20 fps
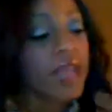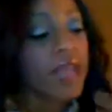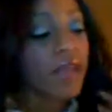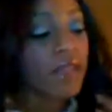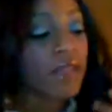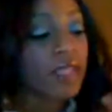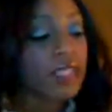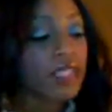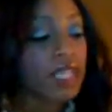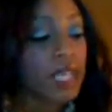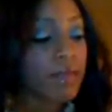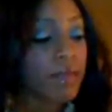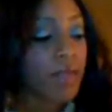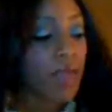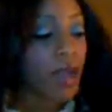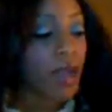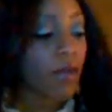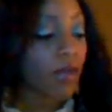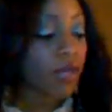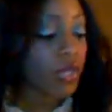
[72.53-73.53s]
Now the
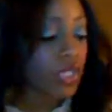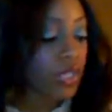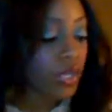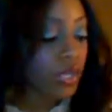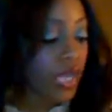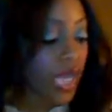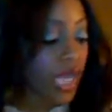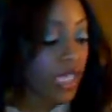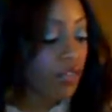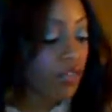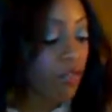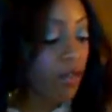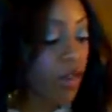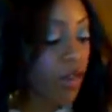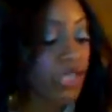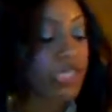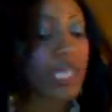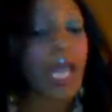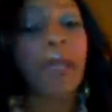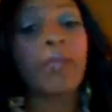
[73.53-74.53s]
tip that I want to show you guys as
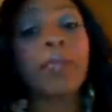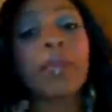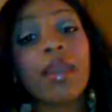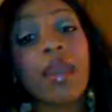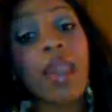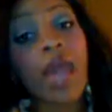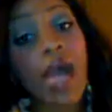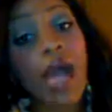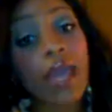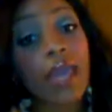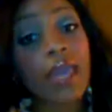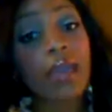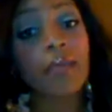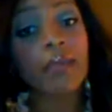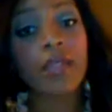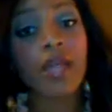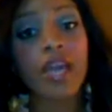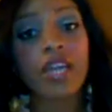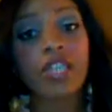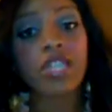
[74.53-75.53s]
far as
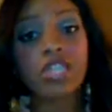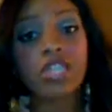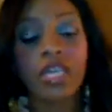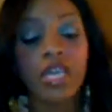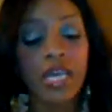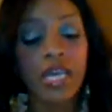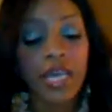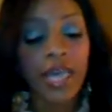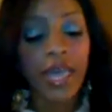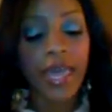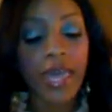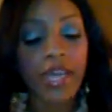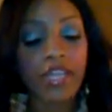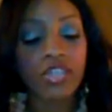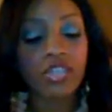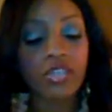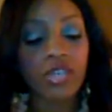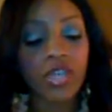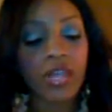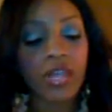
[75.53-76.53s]
applying blush
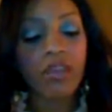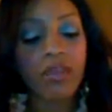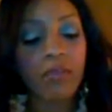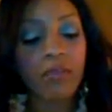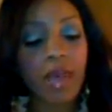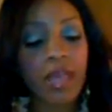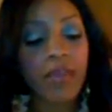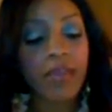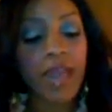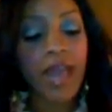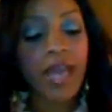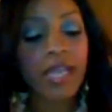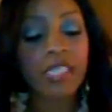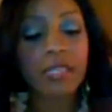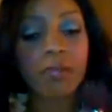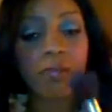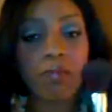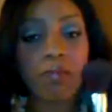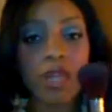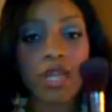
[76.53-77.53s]
is you get a
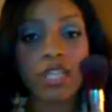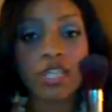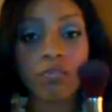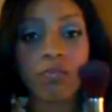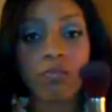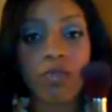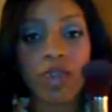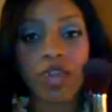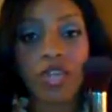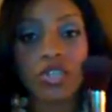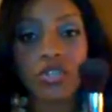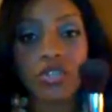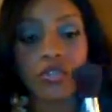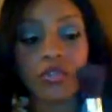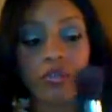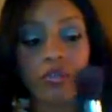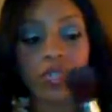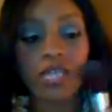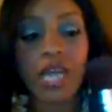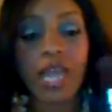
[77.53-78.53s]
nice blush brush,
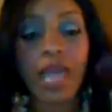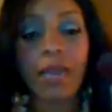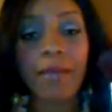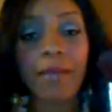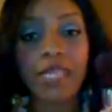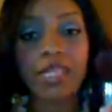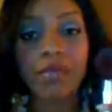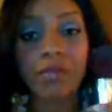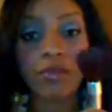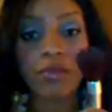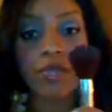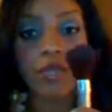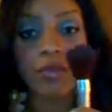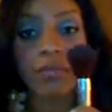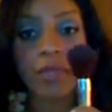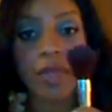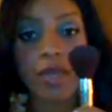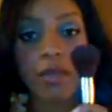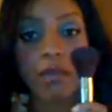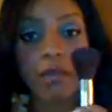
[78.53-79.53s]
which I like mine to be
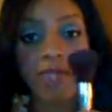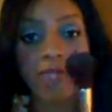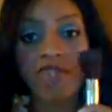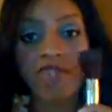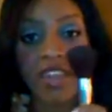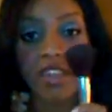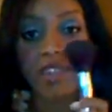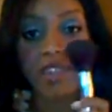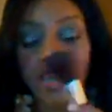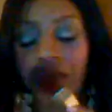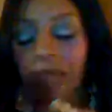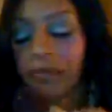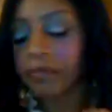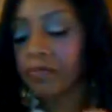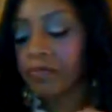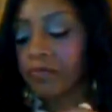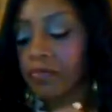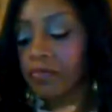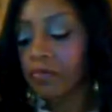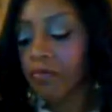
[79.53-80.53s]
really big and fluffy,
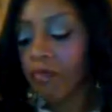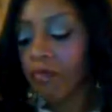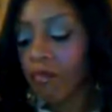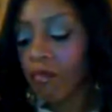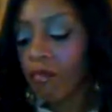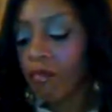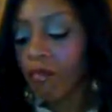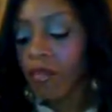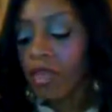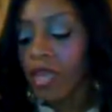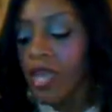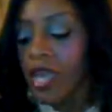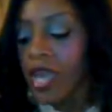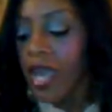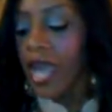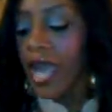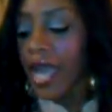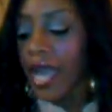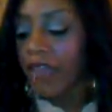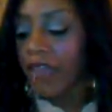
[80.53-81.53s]

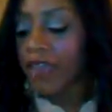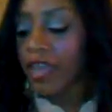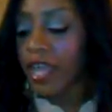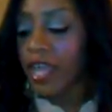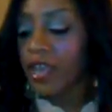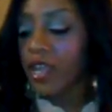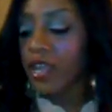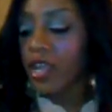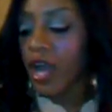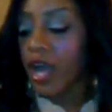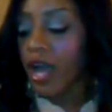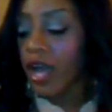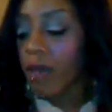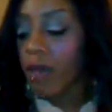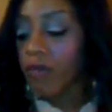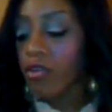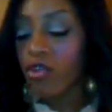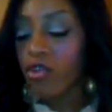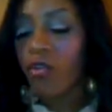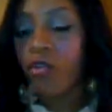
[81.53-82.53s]
and then
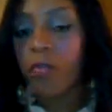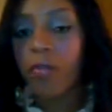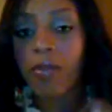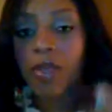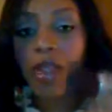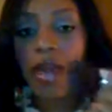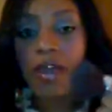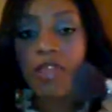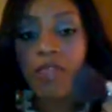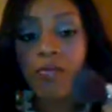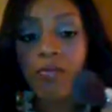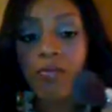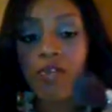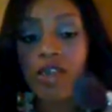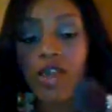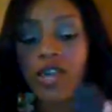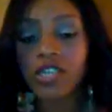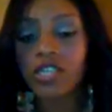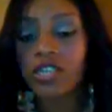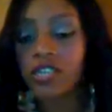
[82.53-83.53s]
you'll apply the
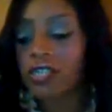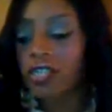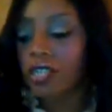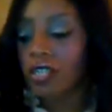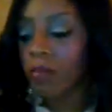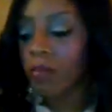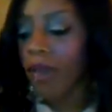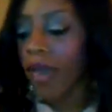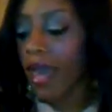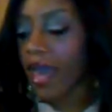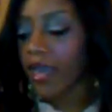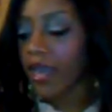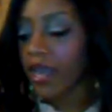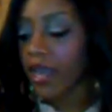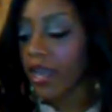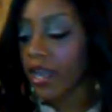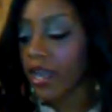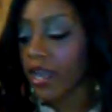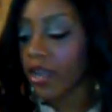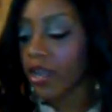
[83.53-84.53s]
brush to the
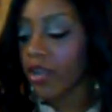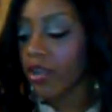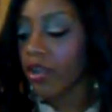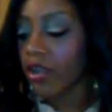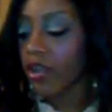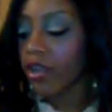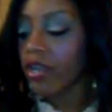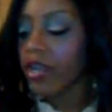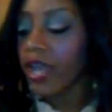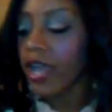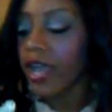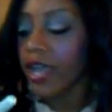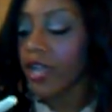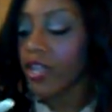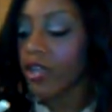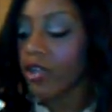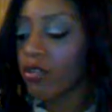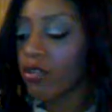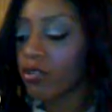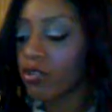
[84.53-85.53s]
packet here,
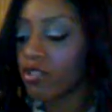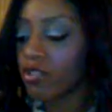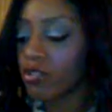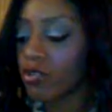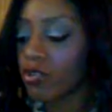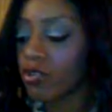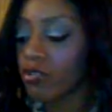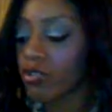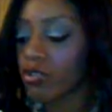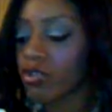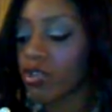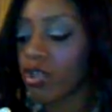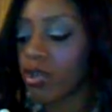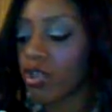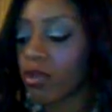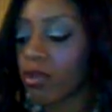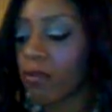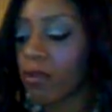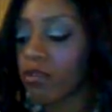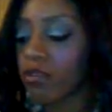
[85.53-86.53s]
and you do a little
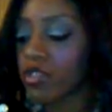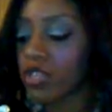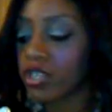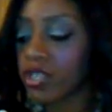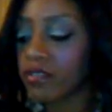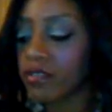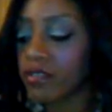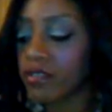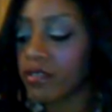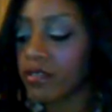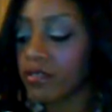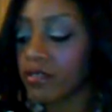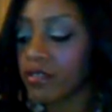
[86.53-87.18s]
circle motion.